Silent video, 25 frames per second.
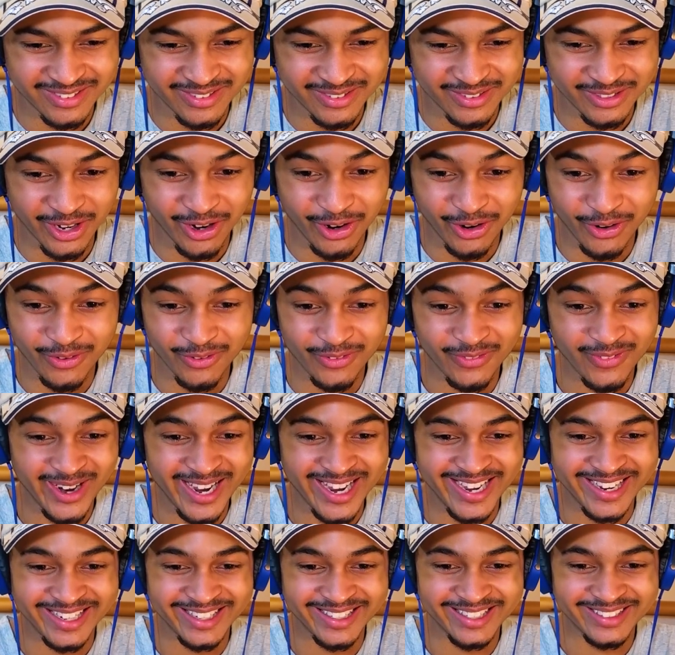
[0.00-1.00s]
Yo,
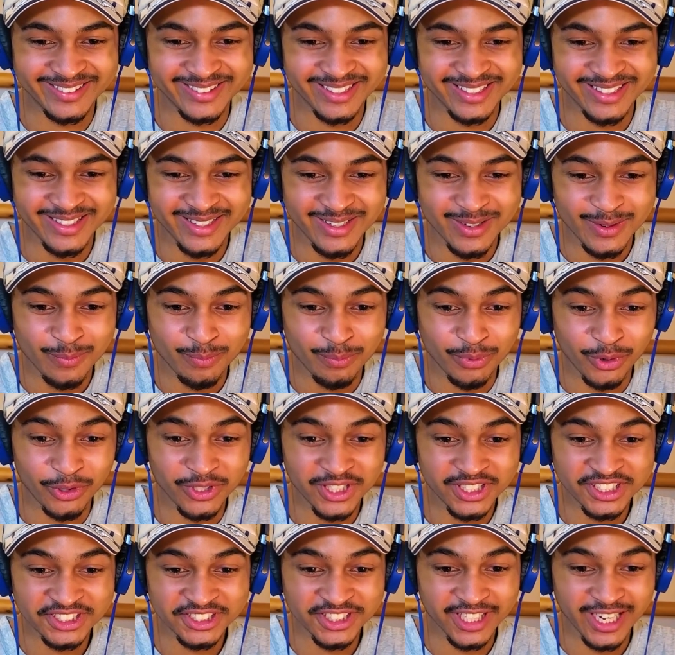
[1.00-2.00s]
wait. Bro,
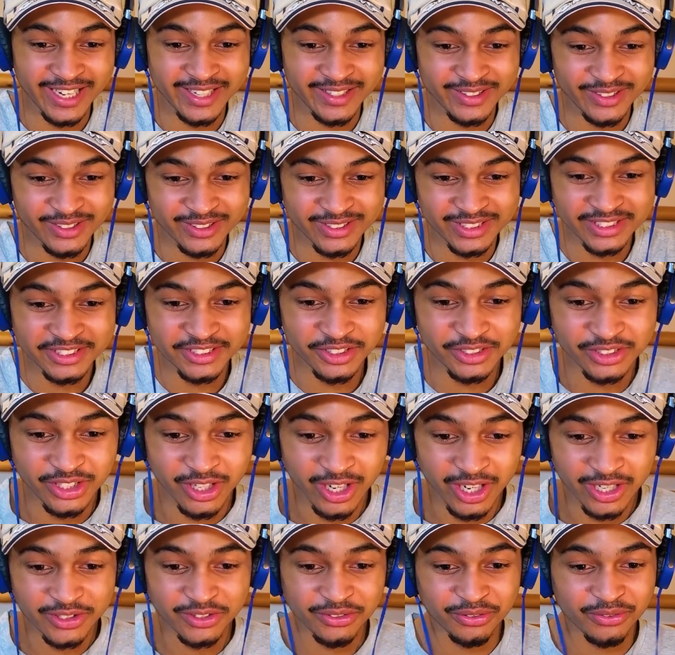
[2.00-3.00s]
this is like, this is
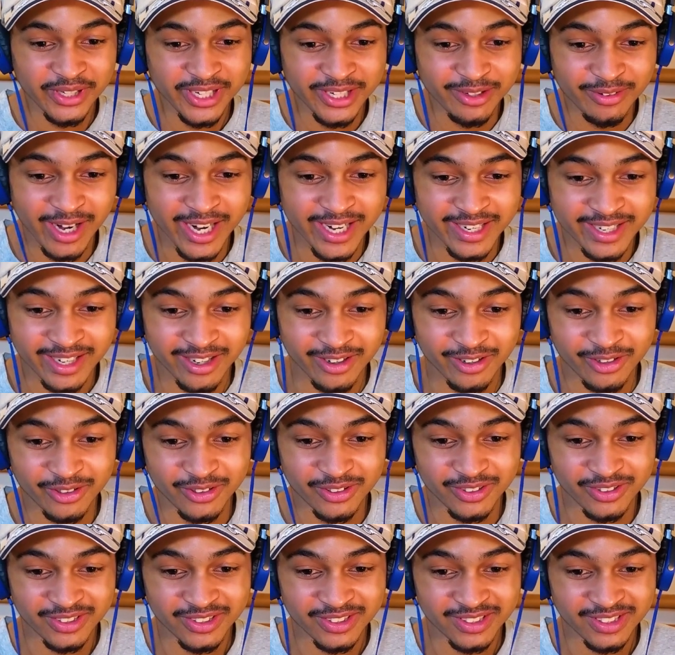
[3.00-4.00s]
Uncharted 3 right
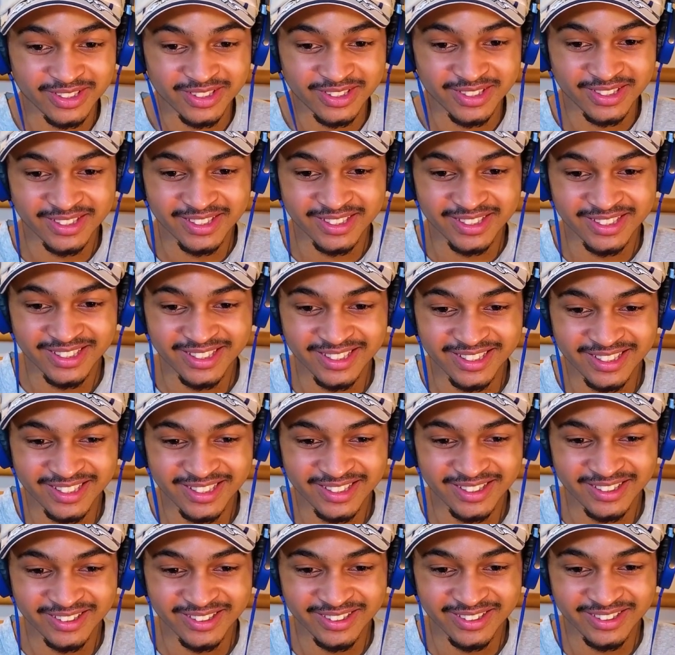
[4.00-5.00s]
now.
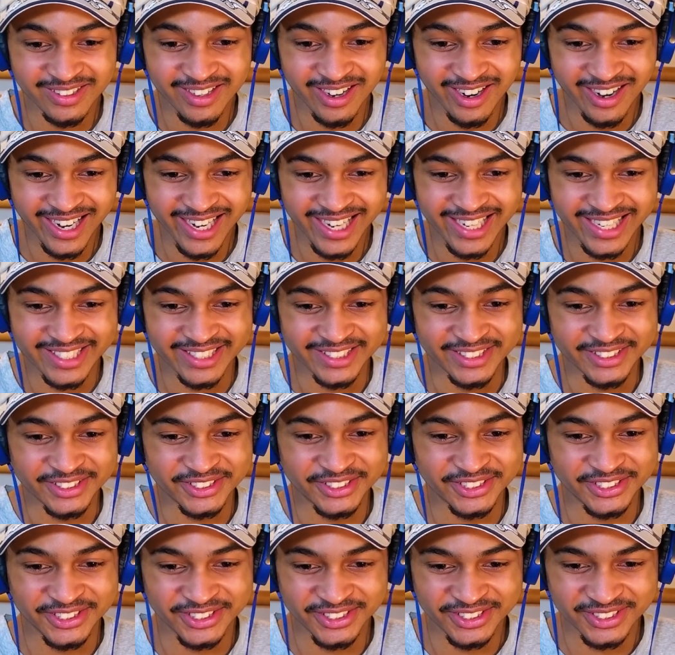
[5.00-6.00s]

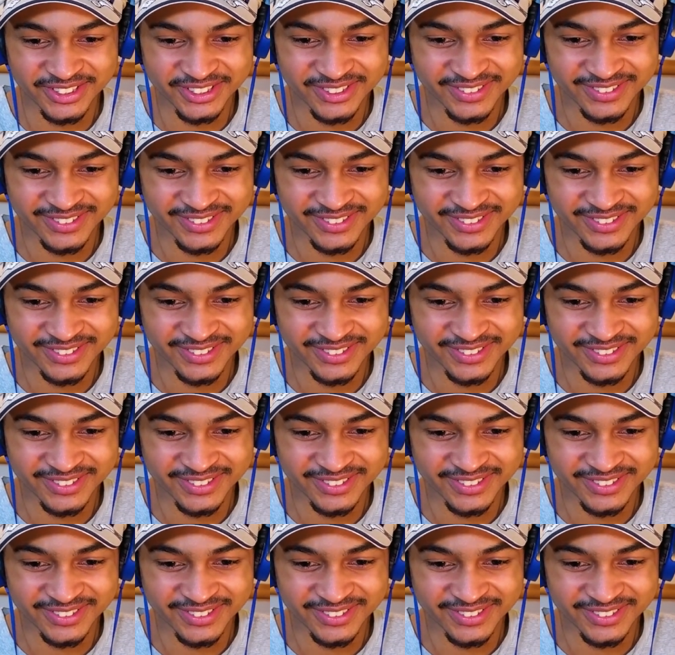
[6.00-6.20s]
Nice.